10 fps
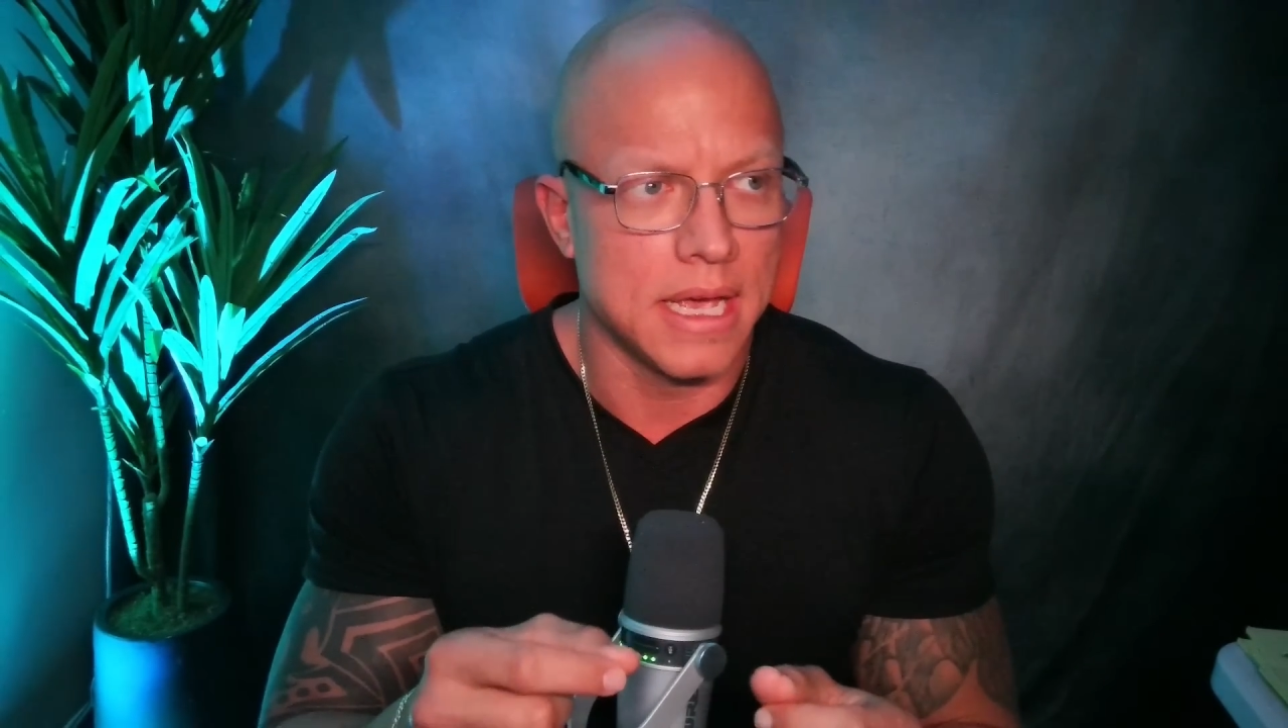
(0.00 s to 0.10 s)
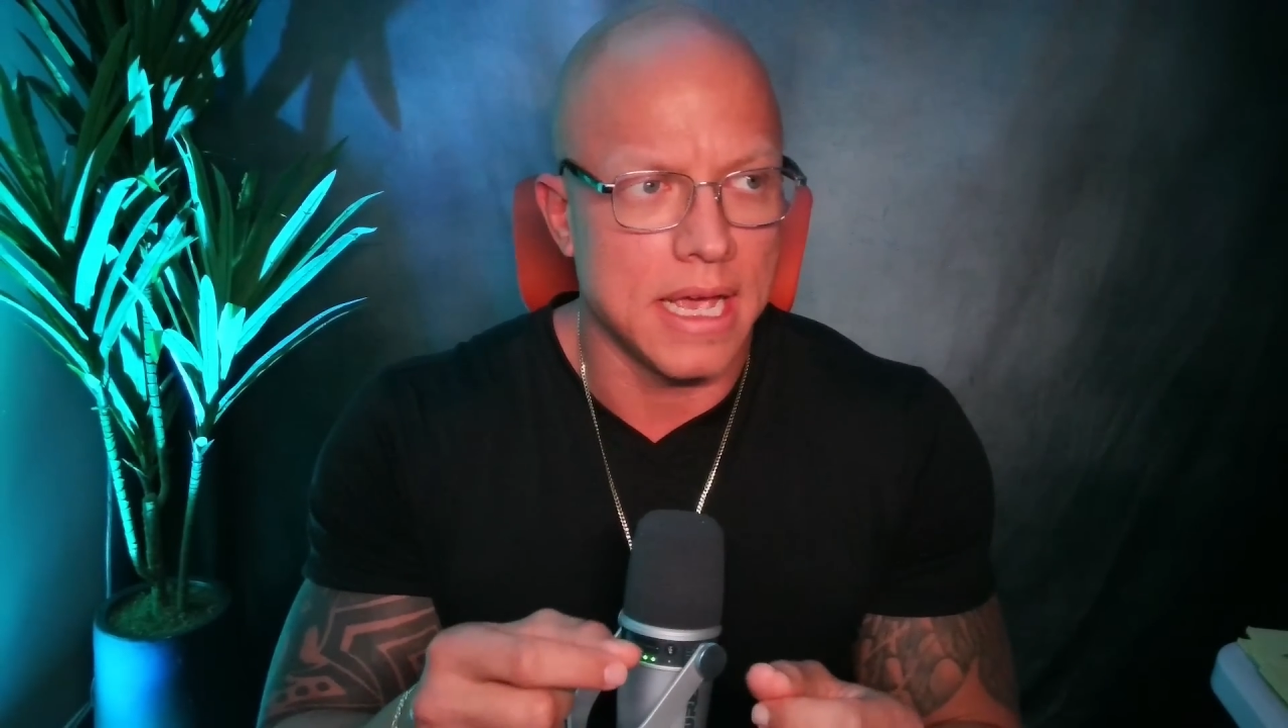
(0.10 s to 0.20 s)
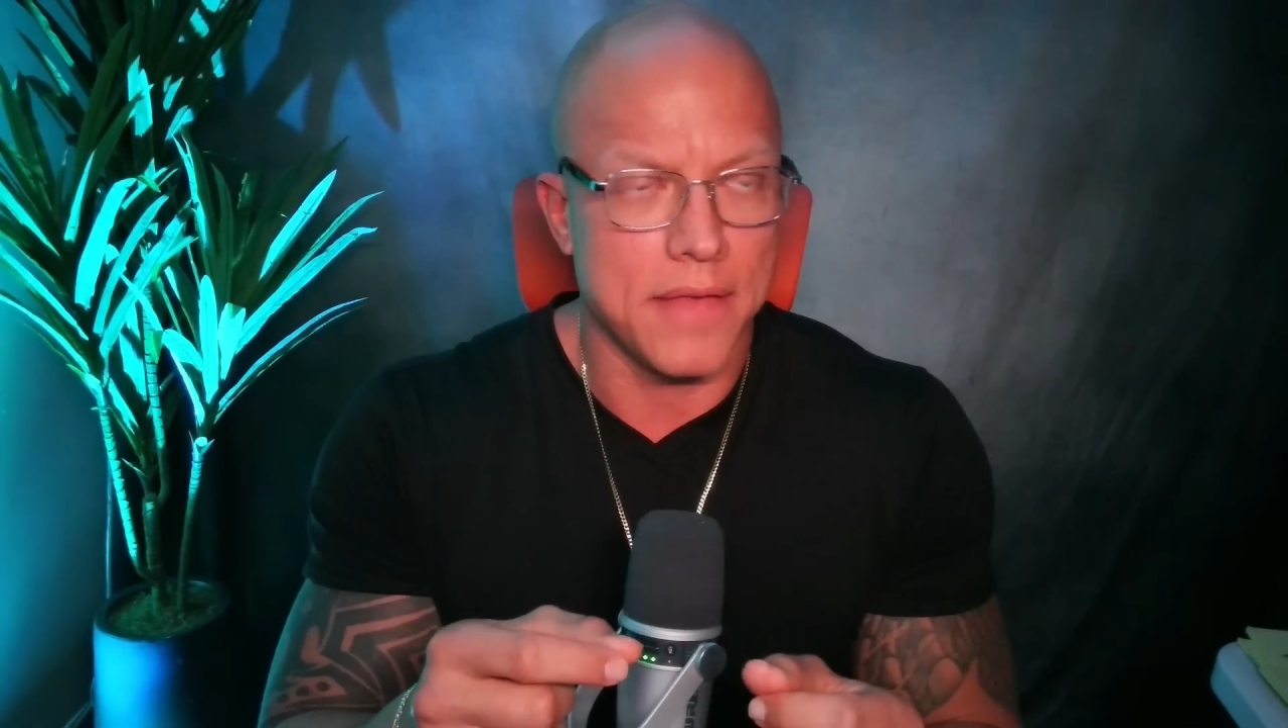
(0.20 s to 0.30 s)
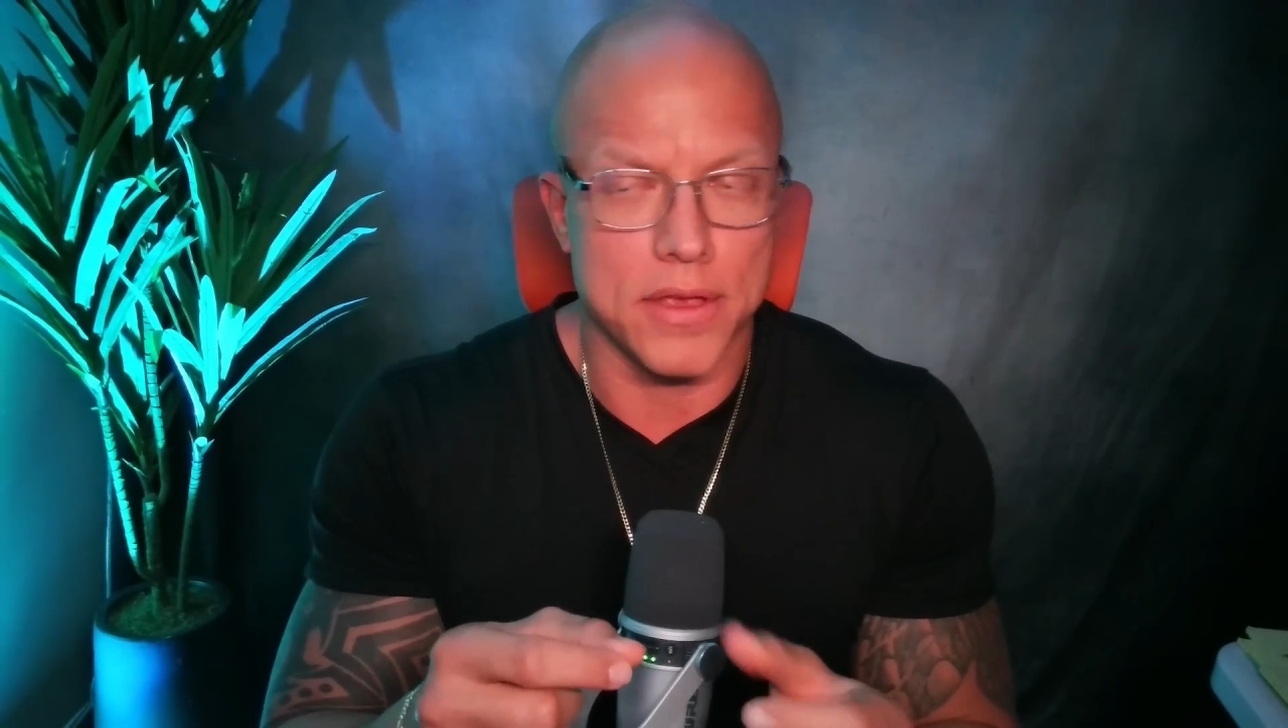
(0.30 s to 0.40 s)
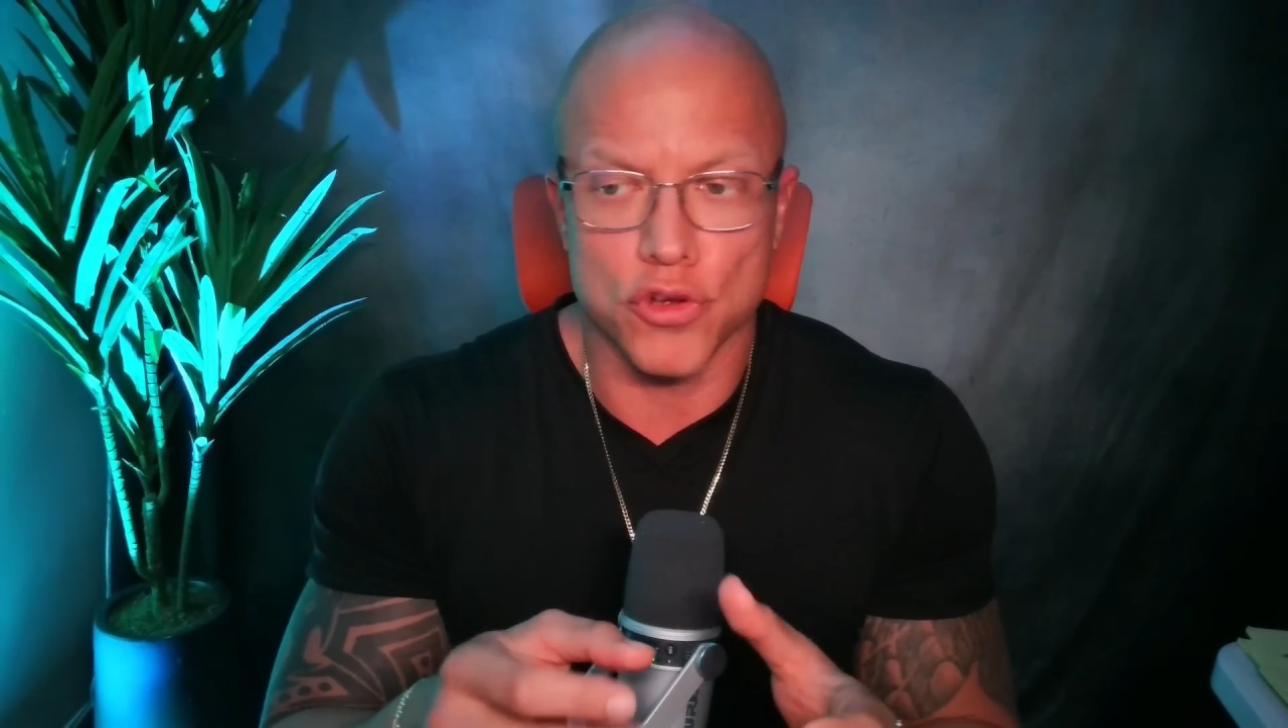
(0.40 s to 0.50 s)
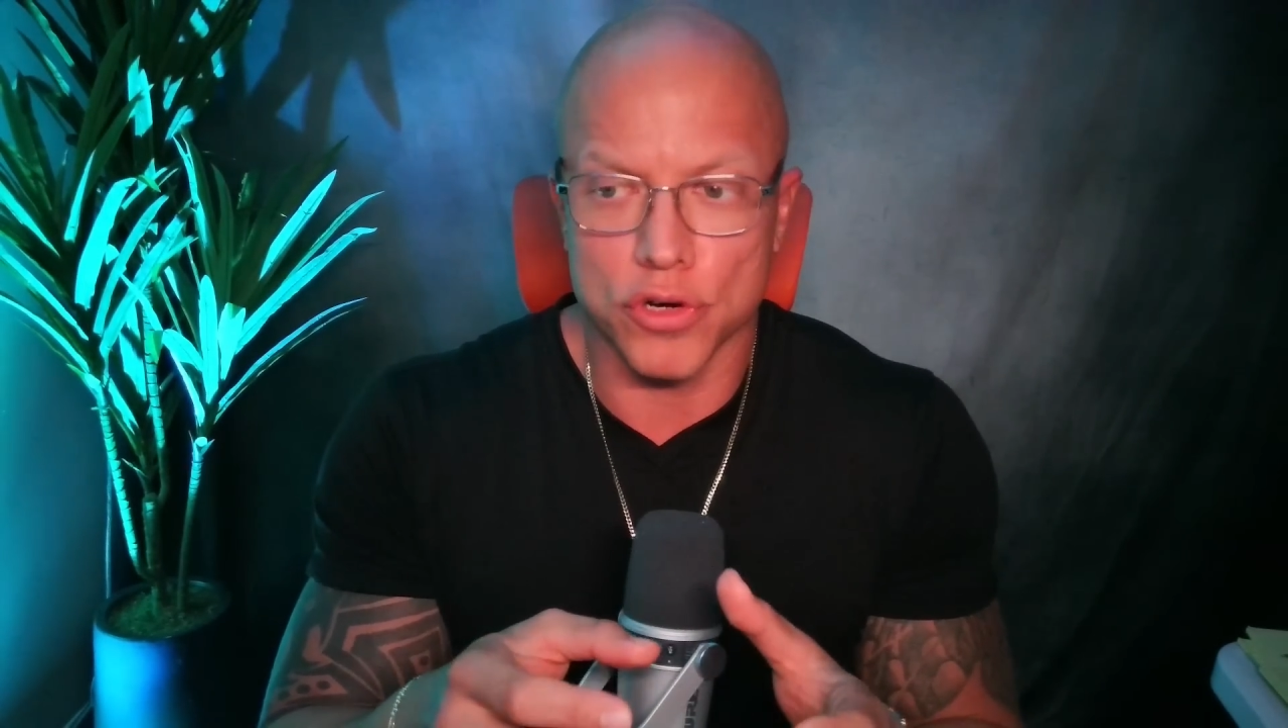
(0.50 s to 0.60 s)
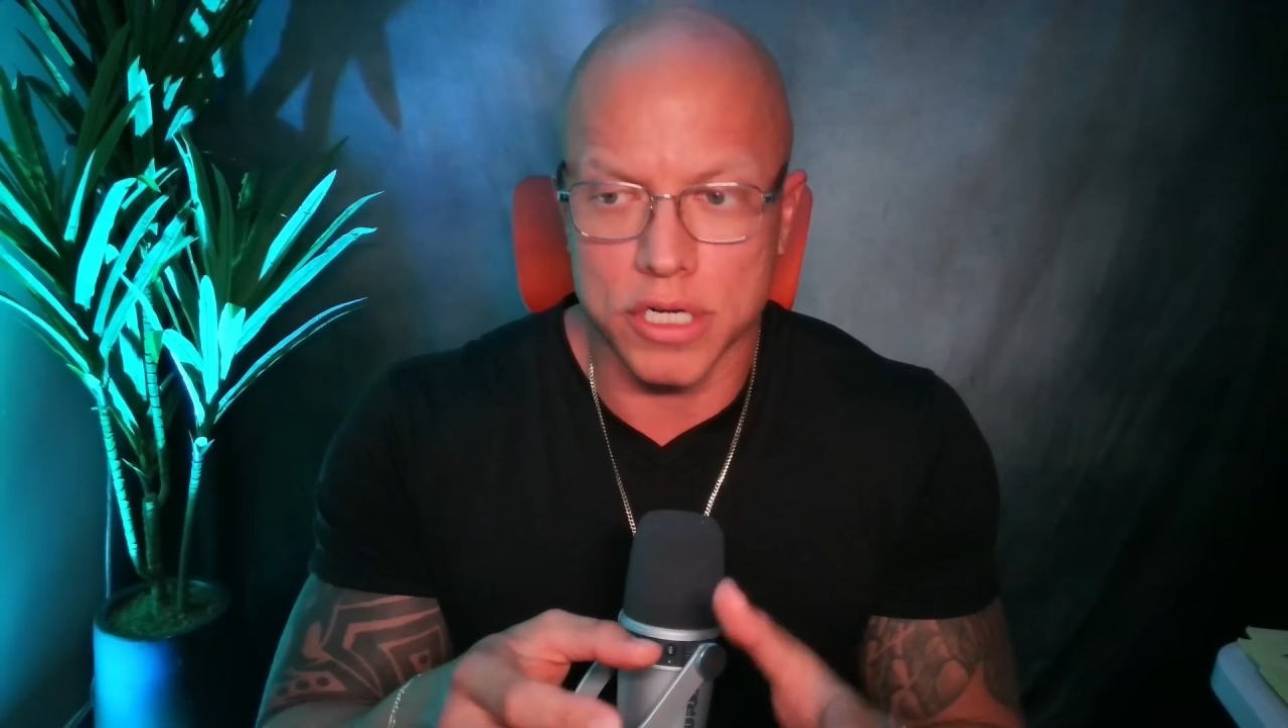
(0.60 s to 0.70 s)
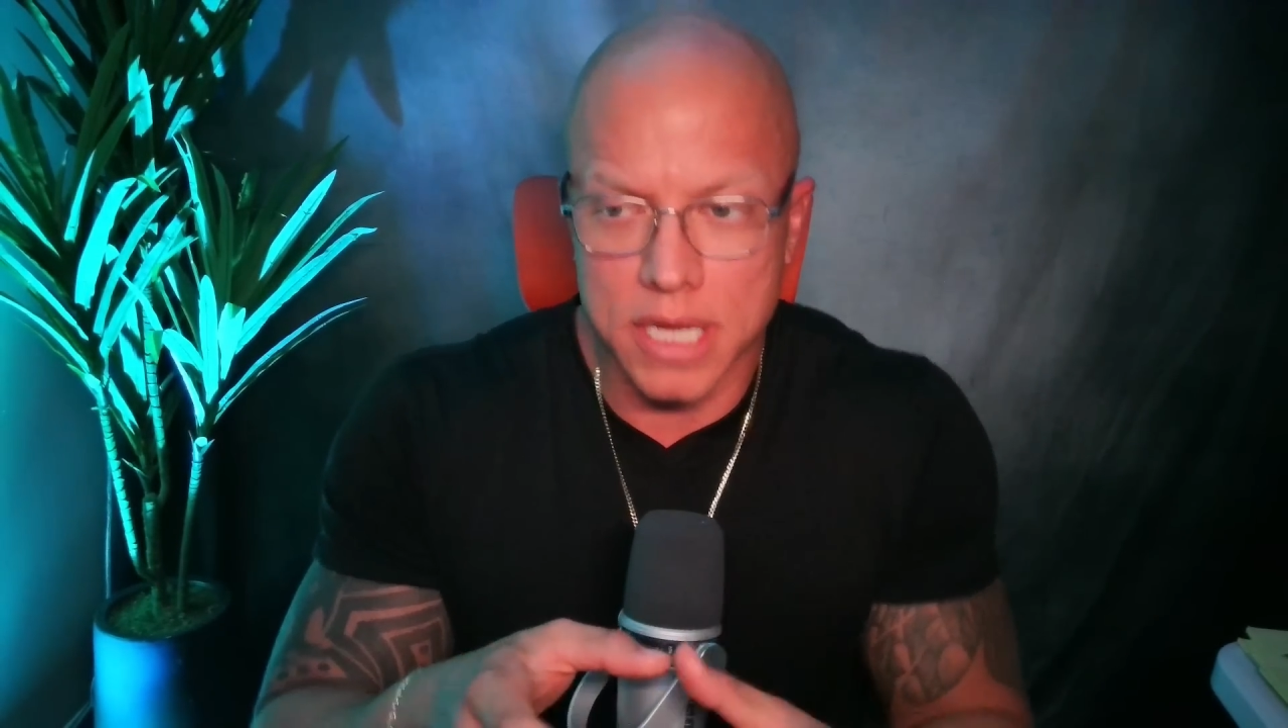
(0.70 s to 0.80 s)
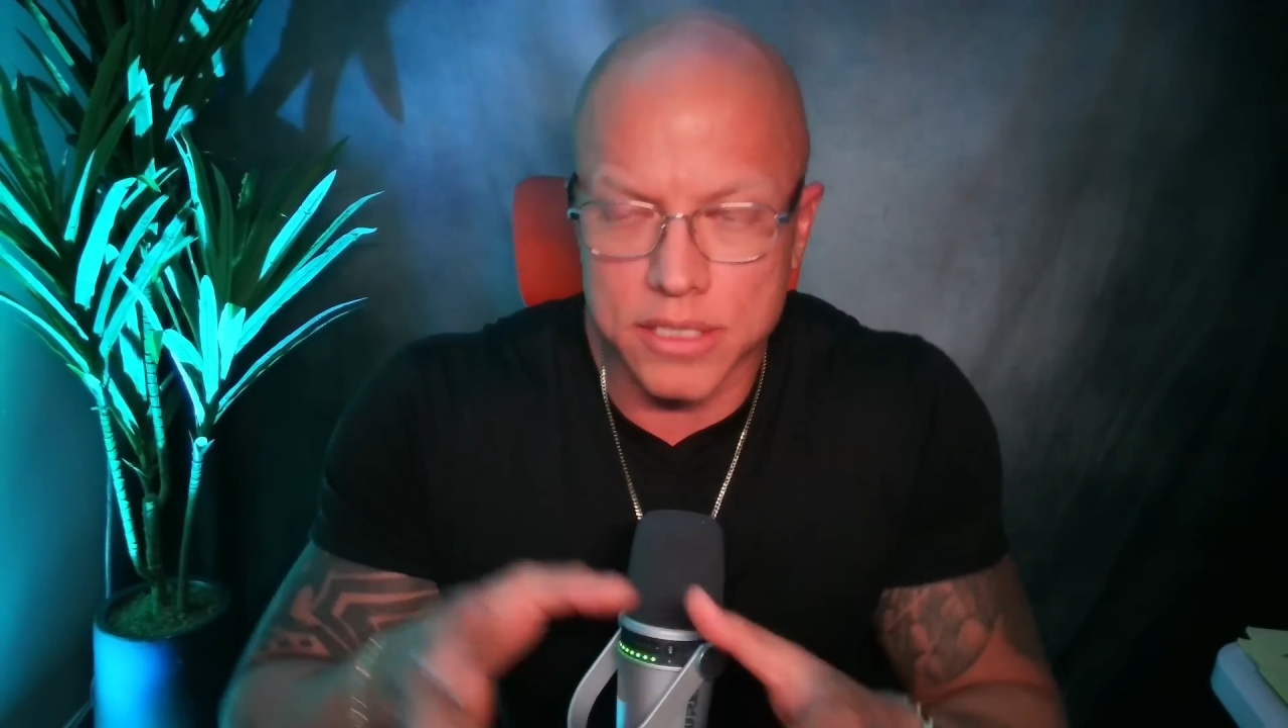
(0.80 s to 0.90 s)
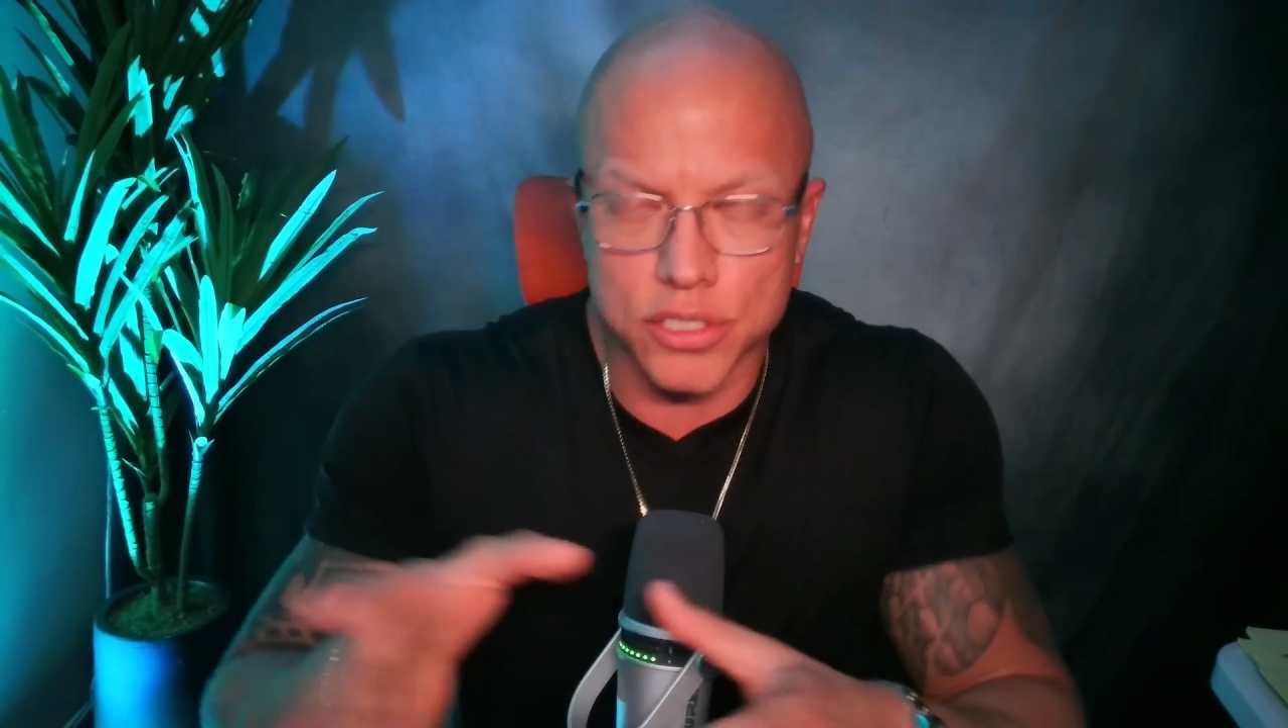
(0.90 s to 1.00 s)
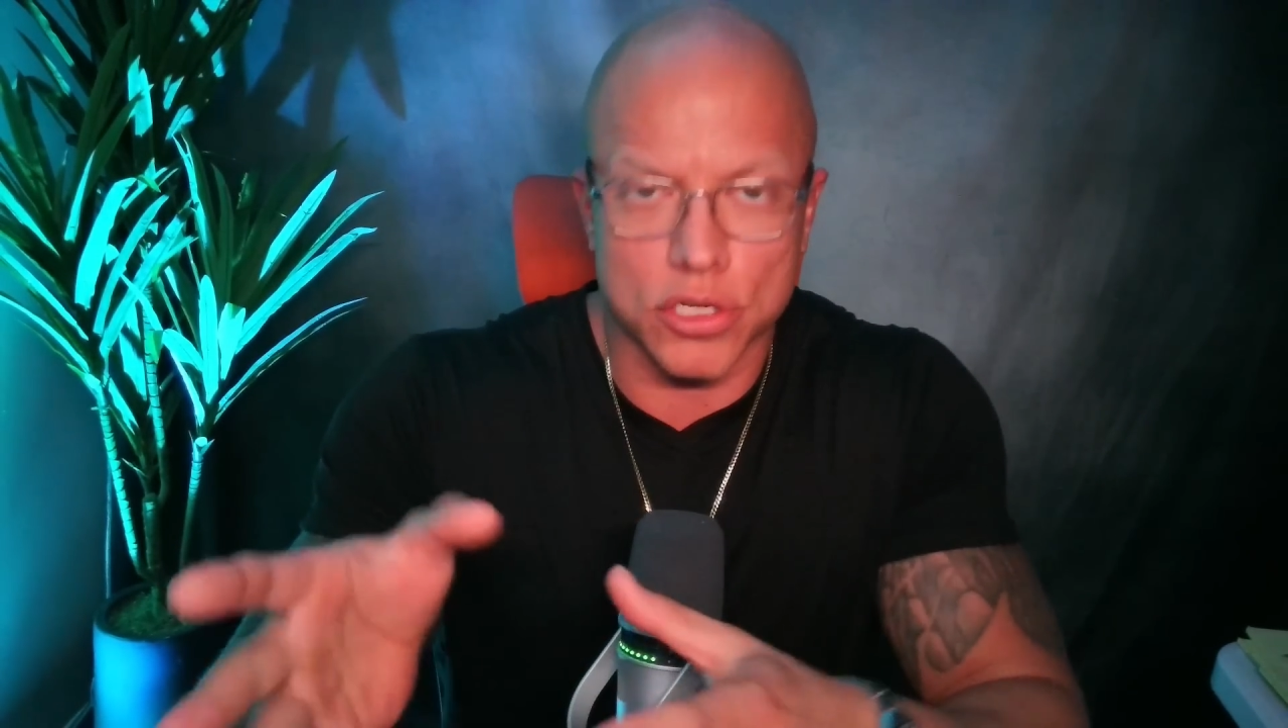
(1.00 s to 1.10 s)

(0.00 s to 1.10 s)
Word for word: and then you're going to